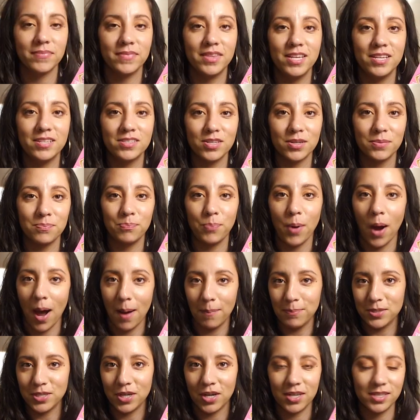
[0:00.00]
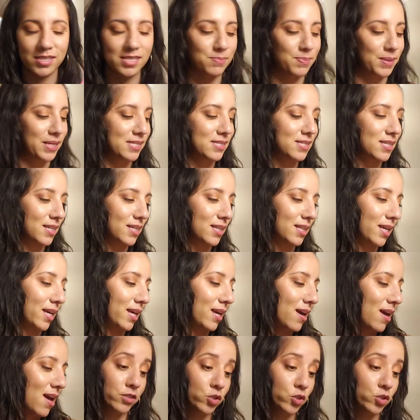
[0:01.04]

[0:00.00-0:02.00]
These are Pop-Tarts, basically.